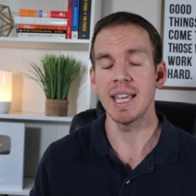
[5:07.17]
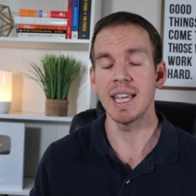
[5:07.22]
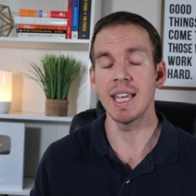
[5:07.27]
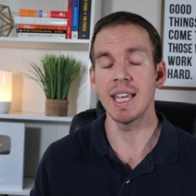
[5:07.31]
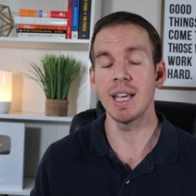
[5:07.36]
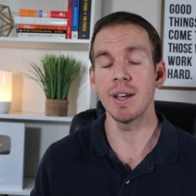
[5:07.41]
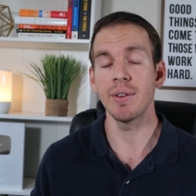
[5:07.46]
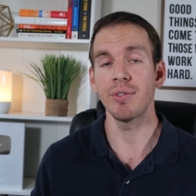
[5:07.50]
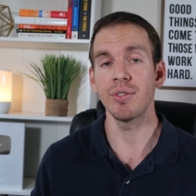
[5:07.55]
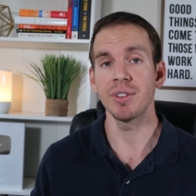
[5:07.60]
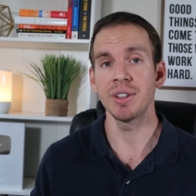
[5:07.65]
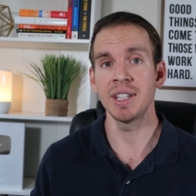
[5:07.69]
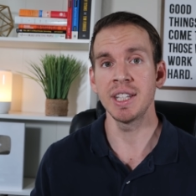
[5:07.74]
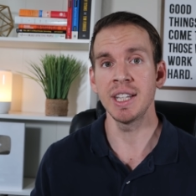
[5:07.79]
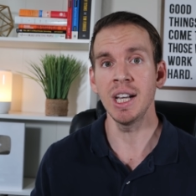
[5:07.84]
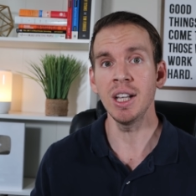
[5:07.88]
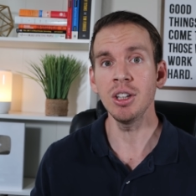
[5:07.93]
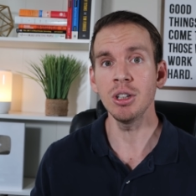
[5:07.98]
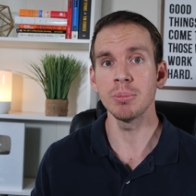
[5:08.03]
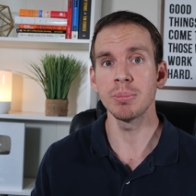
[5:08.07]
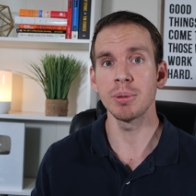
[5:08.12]
if
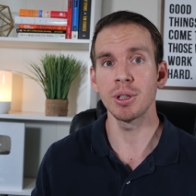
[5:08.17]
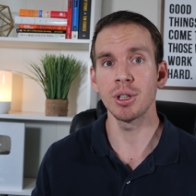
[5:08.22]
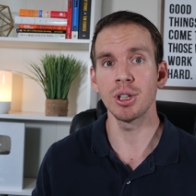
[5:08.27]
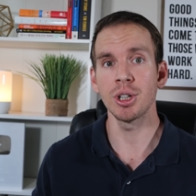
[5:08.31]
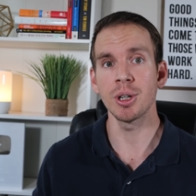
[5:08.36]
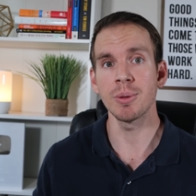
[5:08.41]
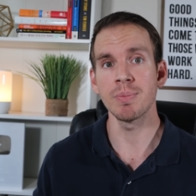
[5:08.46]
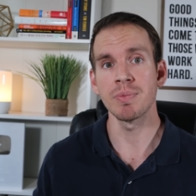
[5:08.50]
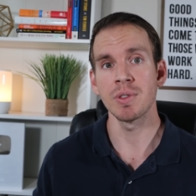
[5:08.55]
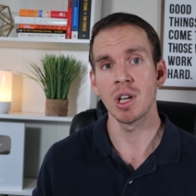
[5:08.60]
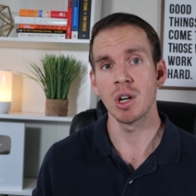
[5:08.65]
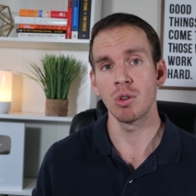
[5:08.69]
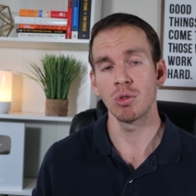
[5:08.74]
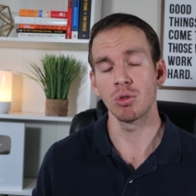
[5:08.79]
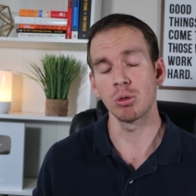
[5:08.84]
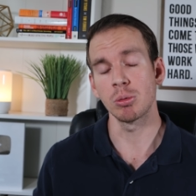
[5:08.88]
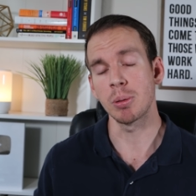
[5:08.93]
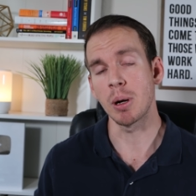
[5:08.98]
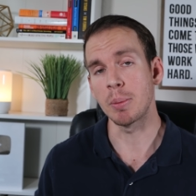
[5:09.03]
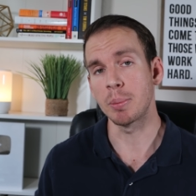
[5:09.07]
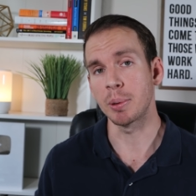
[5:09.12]
the other bill
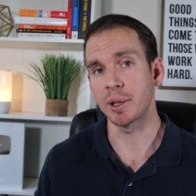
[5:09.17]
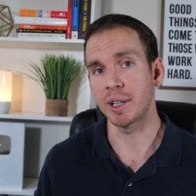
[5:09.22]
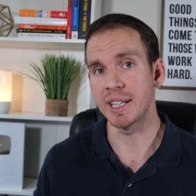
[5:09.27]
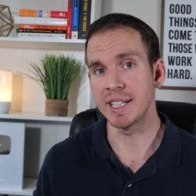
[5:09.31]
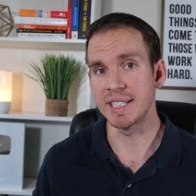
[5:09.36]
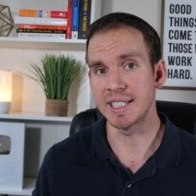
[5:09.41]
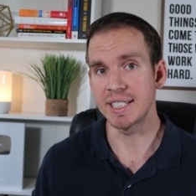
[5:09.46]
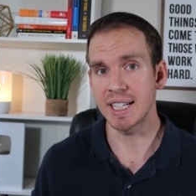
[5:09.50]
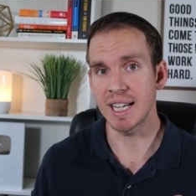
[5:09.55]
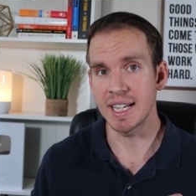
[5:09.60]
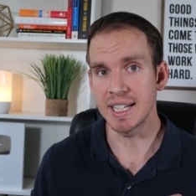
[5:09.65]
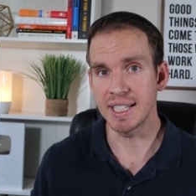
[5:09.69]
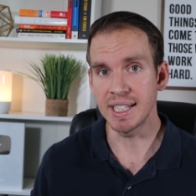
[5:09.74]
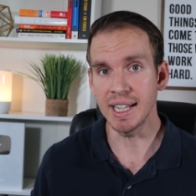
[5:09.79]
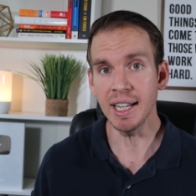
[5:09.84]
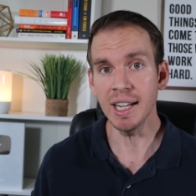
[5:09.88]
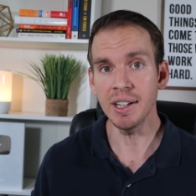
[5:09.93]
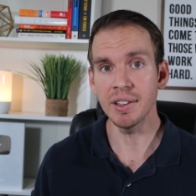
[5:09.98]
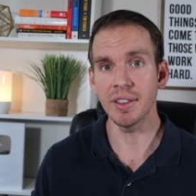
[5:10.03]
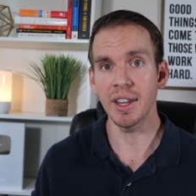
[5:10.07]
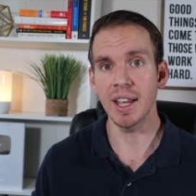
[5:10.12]
Republicans
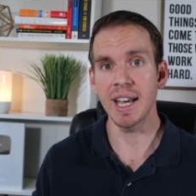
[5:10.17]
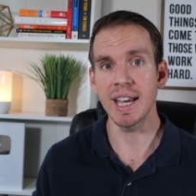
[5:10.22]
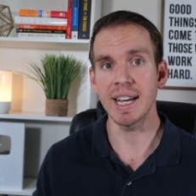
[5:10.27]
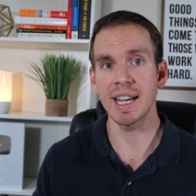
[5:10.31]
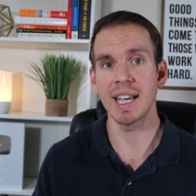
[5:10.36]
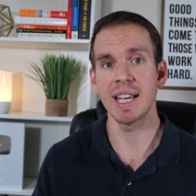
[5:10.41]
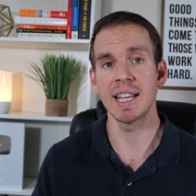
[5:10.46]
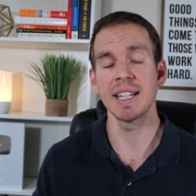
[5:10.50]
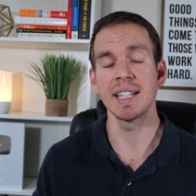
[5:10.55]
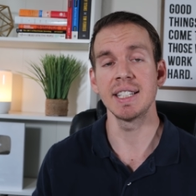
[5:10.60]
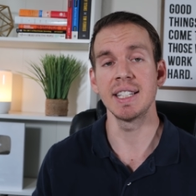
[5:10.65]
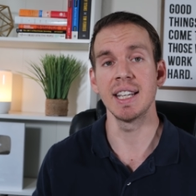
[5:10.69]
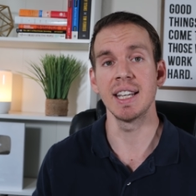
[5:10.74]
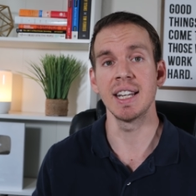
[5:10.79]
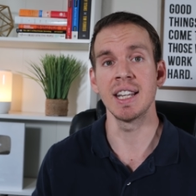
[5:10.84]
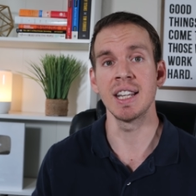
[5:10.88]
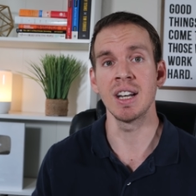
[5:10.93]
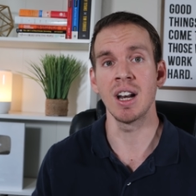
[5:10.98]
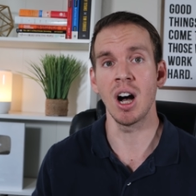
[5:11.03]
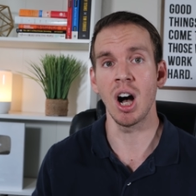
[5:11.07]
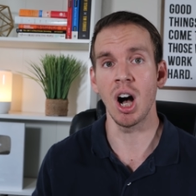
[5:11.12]
didn't like
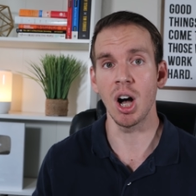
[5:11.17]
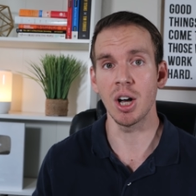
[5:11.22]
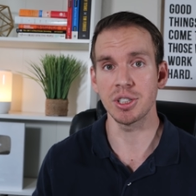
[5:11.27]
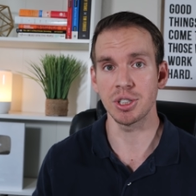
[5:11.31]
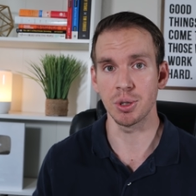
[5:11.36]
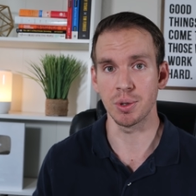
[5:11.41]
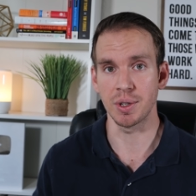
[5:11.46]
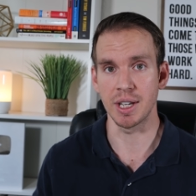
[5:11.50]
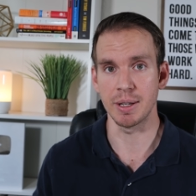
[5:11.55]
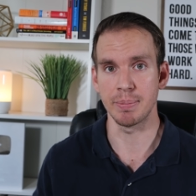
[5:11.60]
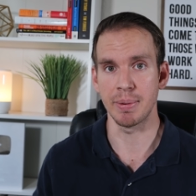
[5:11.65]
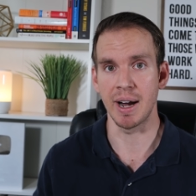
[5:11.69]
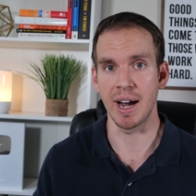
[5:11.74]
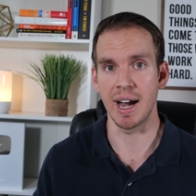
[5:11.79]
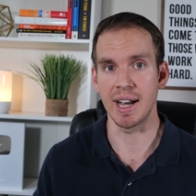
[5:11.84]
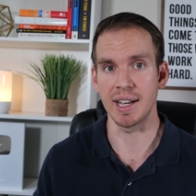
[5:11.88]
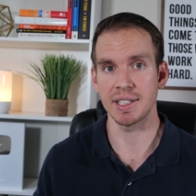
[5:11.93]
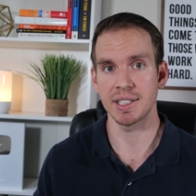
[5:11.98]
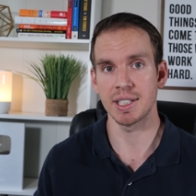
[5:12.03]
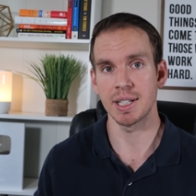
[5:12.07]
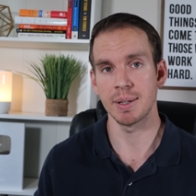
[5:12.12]
didn't also get
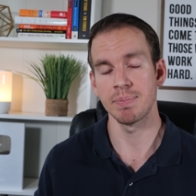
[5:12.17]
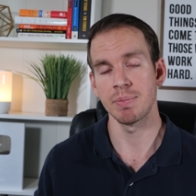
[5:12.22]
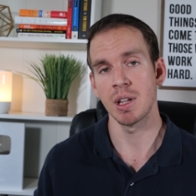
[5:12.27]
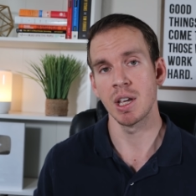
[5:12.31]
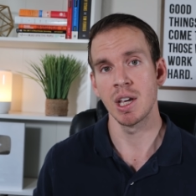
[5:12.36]
passed.